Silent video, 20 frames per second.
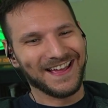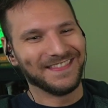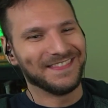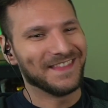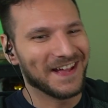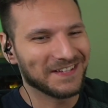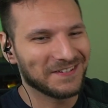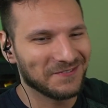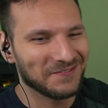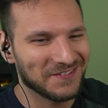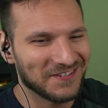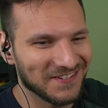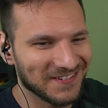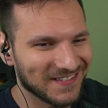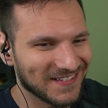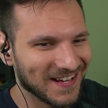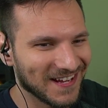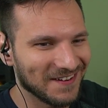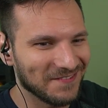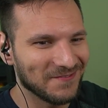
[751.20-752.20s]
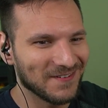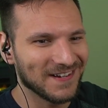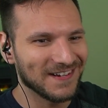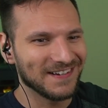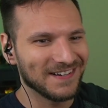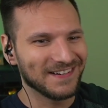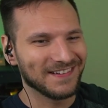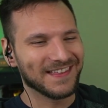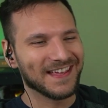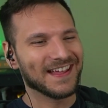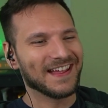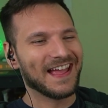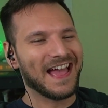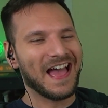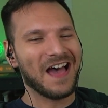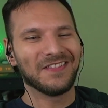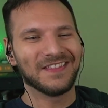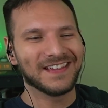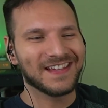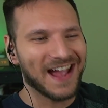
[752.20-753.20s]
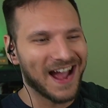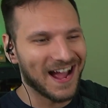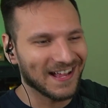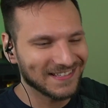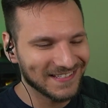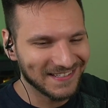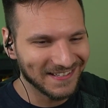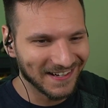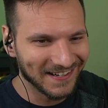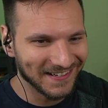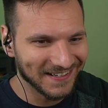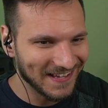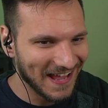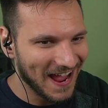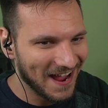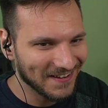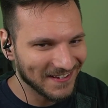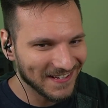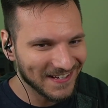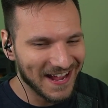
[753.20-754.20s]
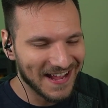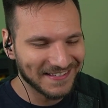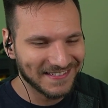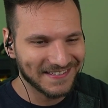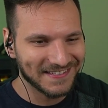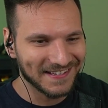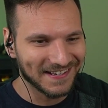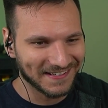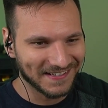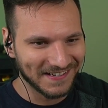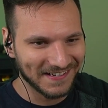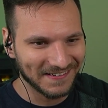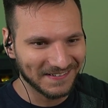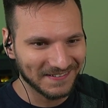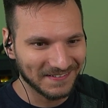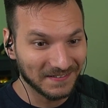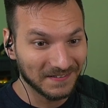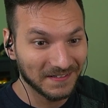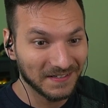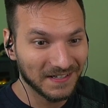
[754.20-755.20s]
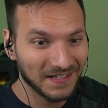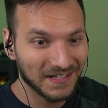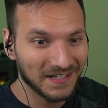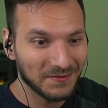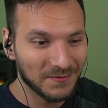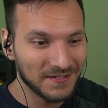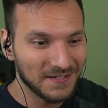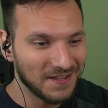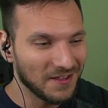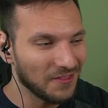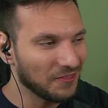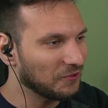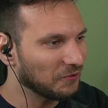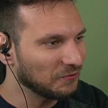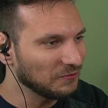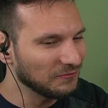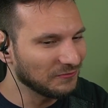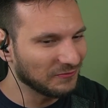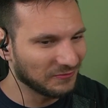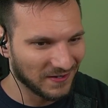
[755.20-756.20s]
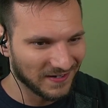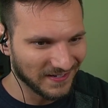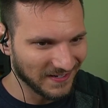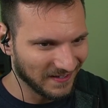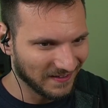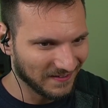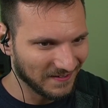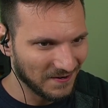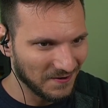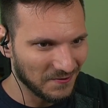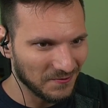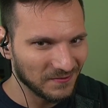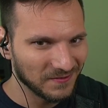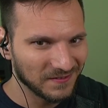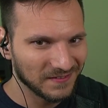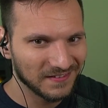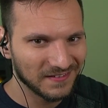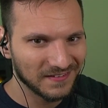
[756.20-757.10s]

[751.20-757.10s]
and that's what you said when they uh, they got stuck. Yeah, you got stuck here. Where's the third friend though?